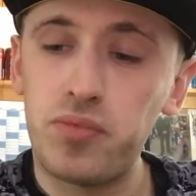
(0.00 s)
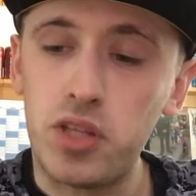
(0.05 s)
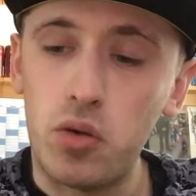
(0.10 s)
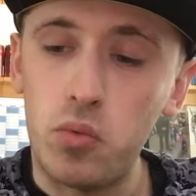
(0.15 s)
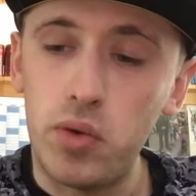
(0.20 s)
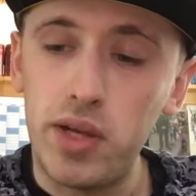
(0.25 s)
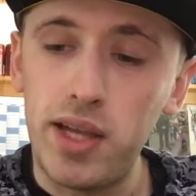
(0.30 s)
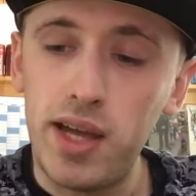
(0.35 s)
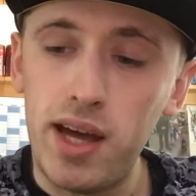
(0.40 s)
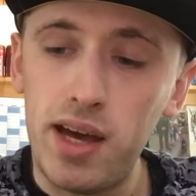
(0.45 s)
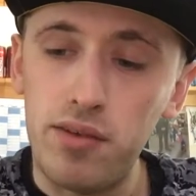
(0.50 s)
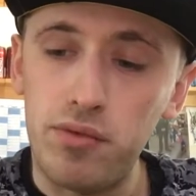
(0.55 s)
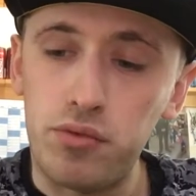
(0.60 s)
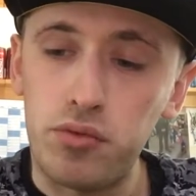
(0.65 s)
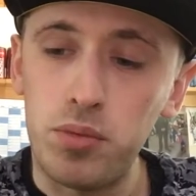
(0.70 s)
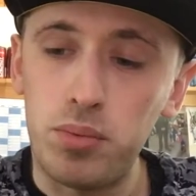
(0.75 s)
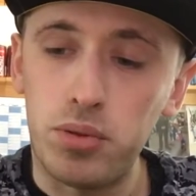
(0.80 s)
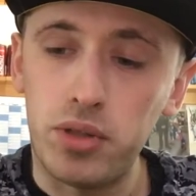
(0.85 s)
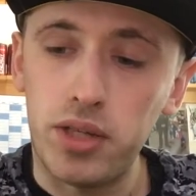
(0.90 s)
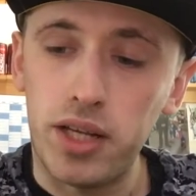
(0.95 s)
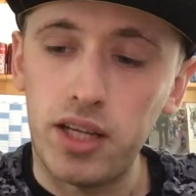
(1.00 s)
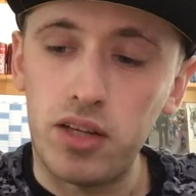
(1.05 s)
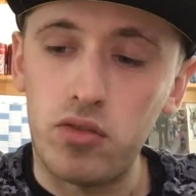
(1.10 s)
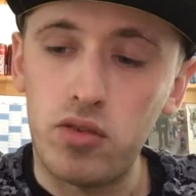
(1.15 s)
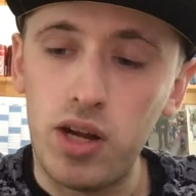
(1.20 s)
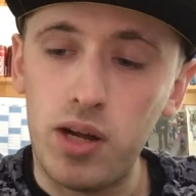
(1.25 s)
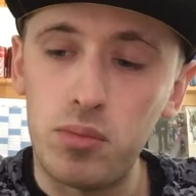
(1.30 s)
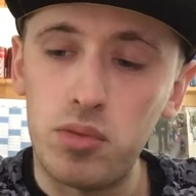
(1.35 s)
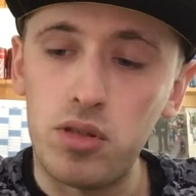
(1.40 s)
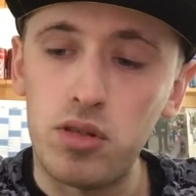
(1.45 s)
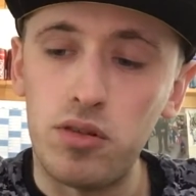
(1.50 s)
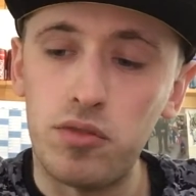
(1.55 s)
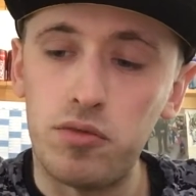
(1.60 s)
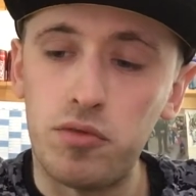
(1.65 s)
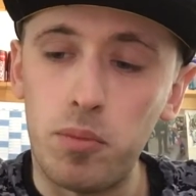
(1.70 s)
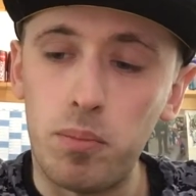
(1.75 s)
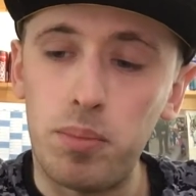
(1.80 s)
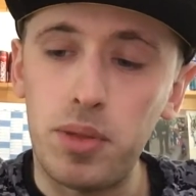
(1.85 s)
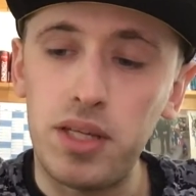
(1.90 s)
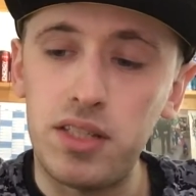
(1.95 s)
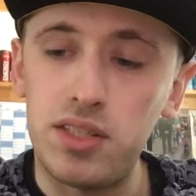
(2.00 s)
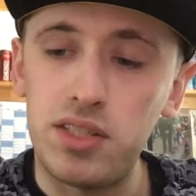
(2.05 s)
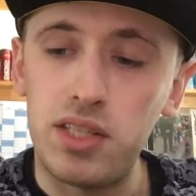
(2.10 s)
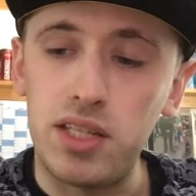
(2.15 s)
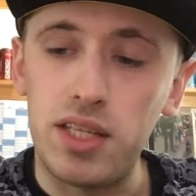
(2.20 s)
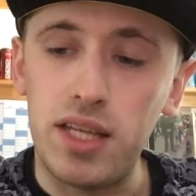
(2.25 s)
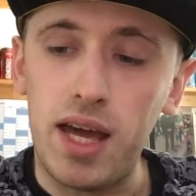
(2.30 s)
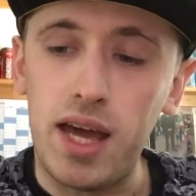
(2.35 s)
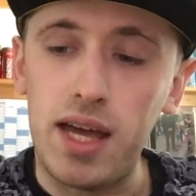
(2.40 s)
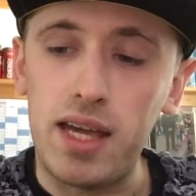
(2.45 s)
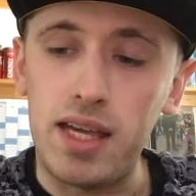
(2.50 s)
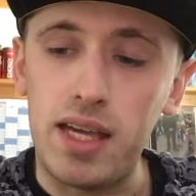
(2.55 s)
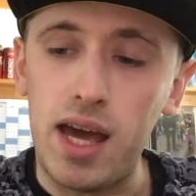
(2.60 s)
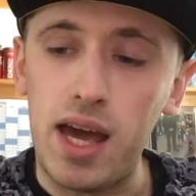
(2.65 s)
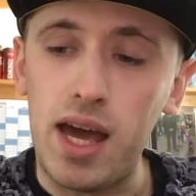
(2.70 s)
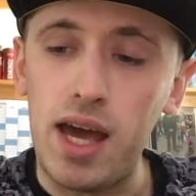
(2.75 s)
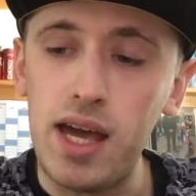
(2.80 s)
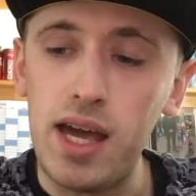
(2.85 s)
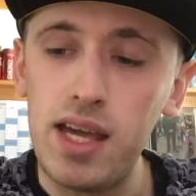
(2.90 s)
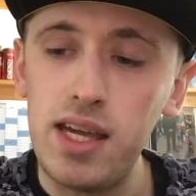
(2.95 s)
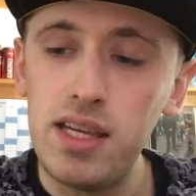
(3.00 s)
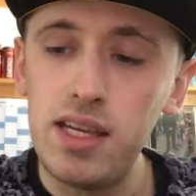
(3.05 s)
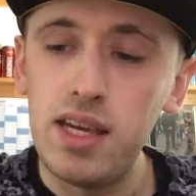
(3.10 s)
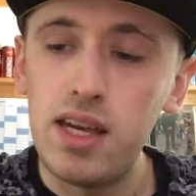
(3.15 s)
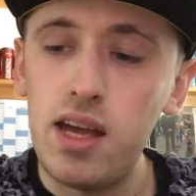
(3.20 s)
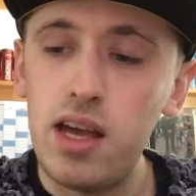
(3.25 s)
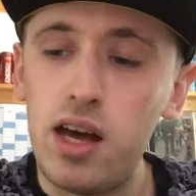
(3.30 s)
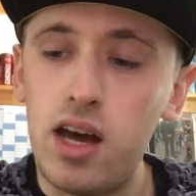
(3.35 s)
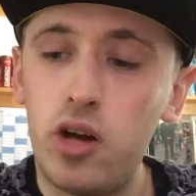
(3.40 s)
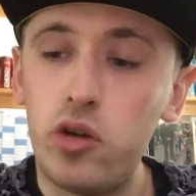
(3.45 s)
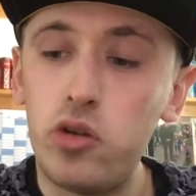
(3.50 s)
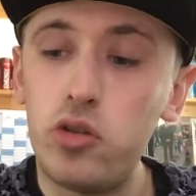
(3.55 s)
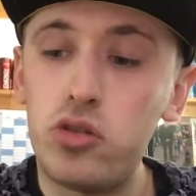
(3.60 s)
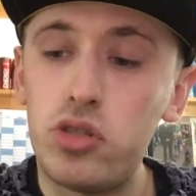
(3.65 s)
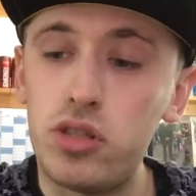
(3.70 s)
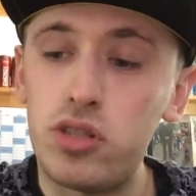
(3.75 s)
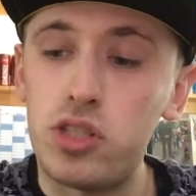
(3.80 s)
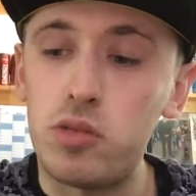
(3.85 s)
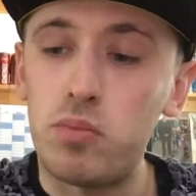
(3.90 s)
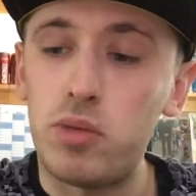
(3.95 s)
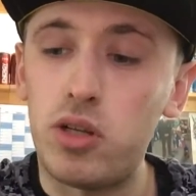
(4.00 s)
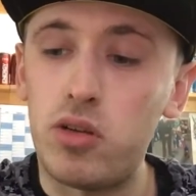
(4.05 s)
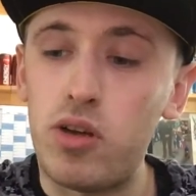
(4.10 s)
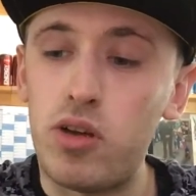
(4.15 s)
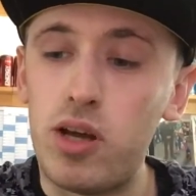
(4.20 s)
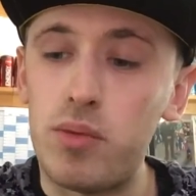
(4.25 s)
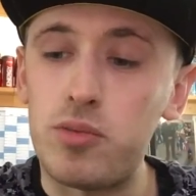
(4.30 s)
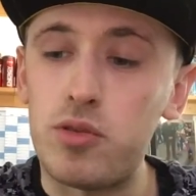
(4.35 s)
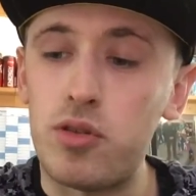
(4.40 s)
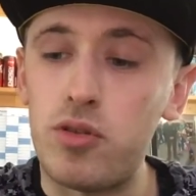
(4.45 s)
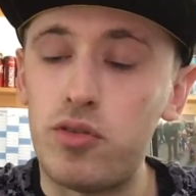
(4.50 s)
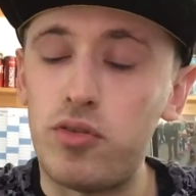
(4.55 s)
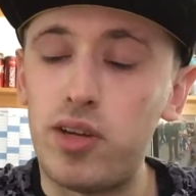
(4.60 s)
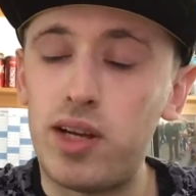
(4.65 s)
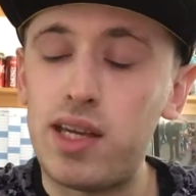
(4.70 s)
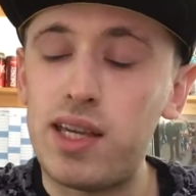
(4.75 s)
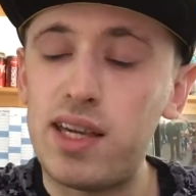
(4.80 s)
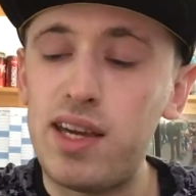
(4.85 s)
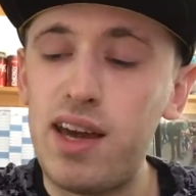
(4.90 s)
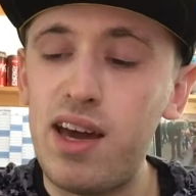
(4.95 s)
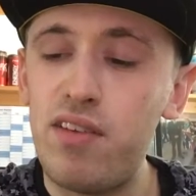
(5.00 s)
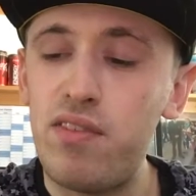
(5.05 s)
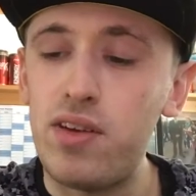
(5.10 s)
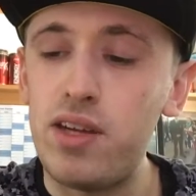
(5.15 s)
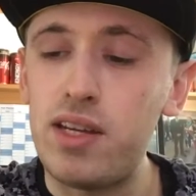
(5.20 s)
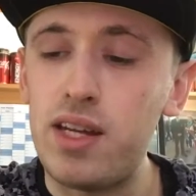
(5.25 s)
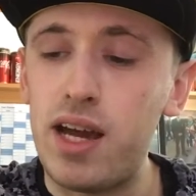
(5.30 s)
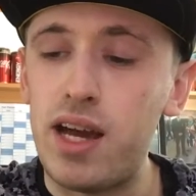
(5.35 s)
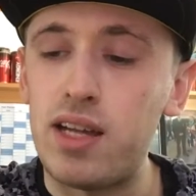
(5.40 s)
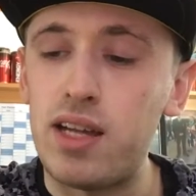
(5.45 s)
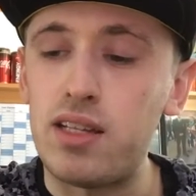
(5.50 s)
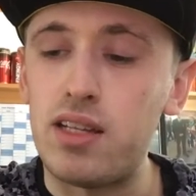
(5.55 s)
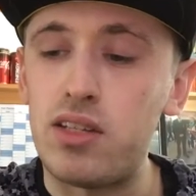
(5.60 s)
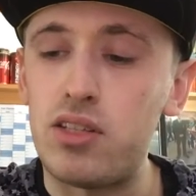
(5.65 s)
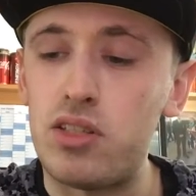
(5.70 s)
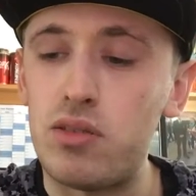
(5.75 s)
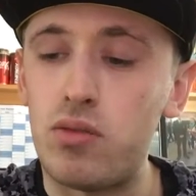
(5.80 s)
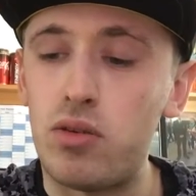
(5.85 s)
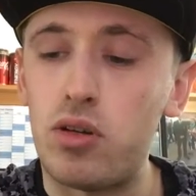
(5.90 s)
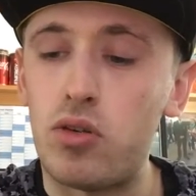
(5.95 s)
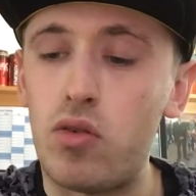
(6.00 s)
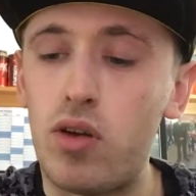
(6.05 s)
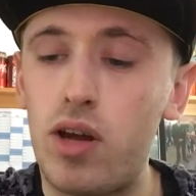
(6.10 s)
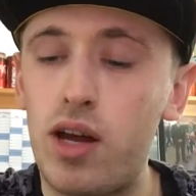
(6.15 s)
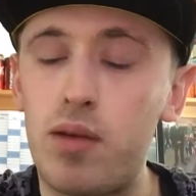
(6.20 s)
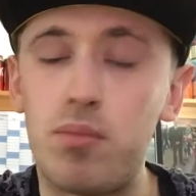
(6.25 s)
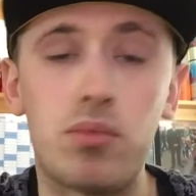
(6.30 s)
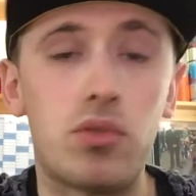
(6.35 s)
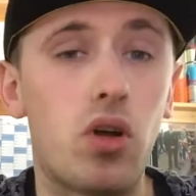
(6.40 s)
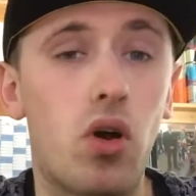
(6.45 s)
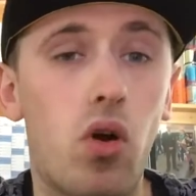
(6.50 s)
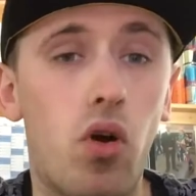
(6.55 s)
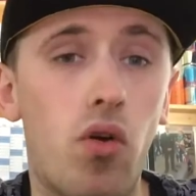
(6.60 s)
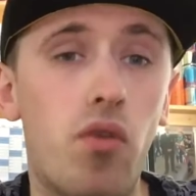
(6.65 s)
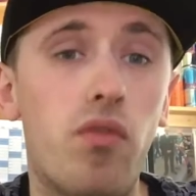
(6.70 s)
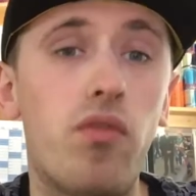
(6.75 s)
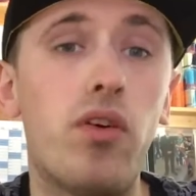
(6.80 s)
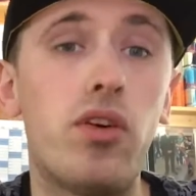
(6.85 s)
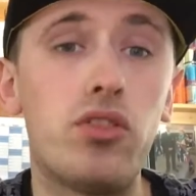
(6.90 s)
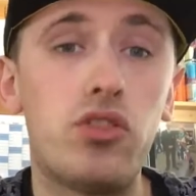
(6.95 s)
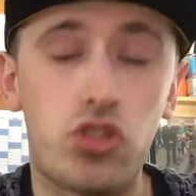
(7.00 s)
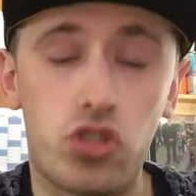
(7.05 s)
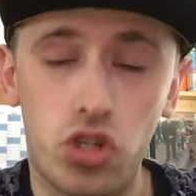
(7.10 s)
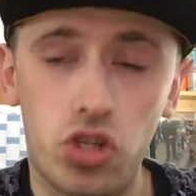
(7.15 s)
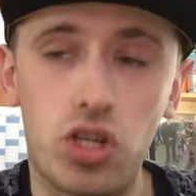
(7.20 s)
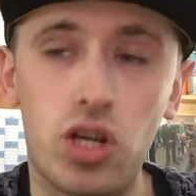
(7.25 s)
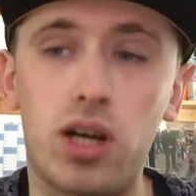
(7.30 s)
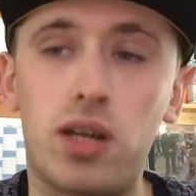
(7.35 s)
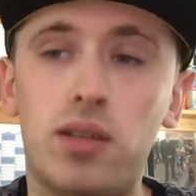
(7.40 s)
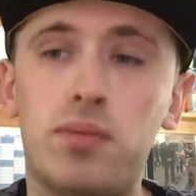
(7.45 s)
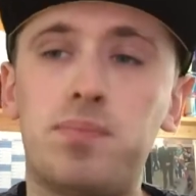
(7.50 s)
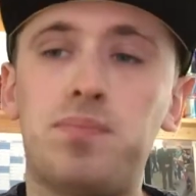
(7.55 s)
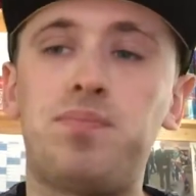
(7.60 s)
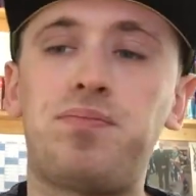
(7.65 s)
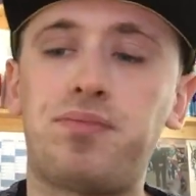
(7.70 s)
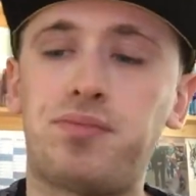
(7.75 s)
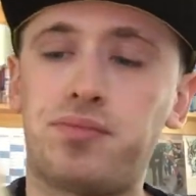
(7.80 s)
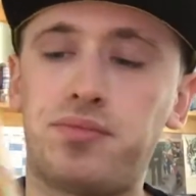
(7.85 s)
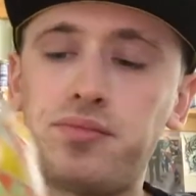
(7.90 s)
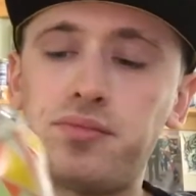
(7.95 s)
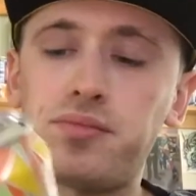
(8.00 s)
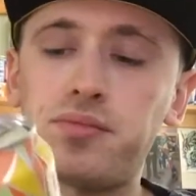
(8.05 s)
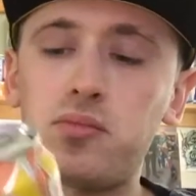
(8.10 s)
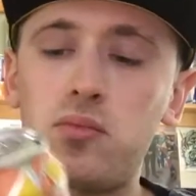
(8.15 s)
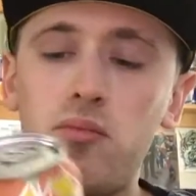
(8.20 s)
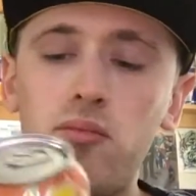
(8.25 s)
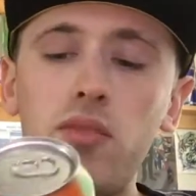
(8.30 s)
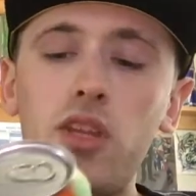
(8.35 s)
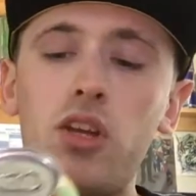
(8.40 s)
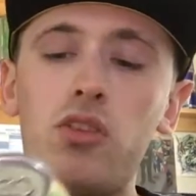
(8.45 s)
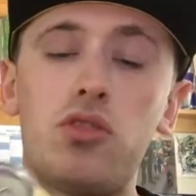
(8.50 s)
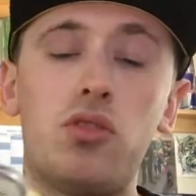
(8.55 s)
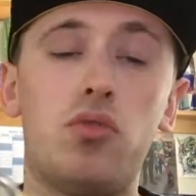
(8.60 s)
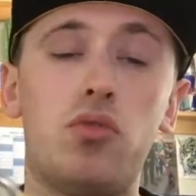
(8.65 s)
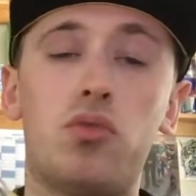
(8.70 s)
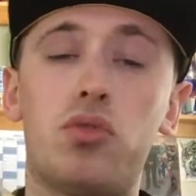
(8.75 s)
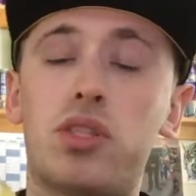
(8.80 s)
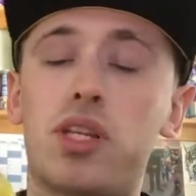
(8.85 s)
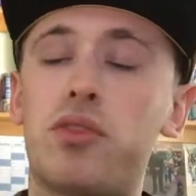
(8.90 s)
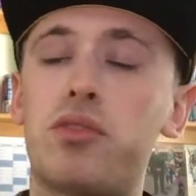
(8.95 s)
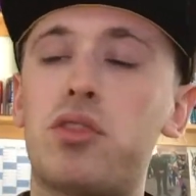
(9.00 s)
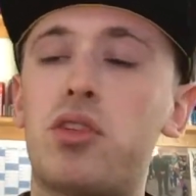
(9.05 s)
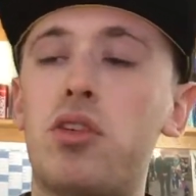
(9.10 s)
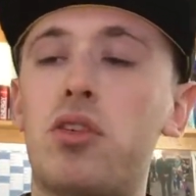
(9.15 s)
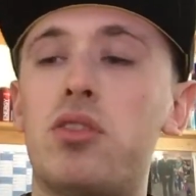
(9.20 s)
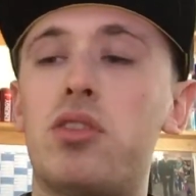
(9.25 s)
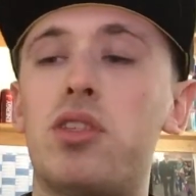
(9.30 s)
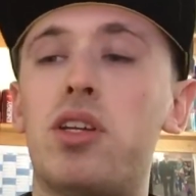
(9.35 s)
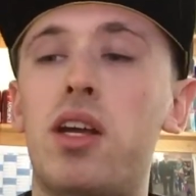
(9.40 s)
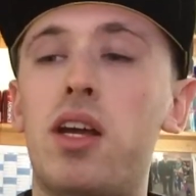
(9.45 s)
We have 3.8 grams of BCAA, 160 milligrams of caffeine, and 0 grams of sugar. So it all sounds good.